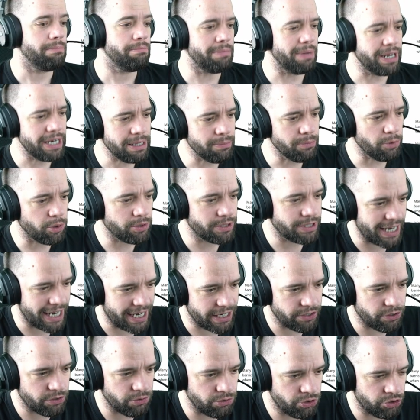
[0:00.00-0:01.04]
Many more
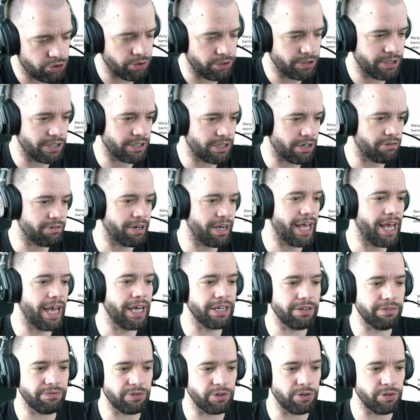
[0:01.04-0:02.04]
tactical choices are ahead of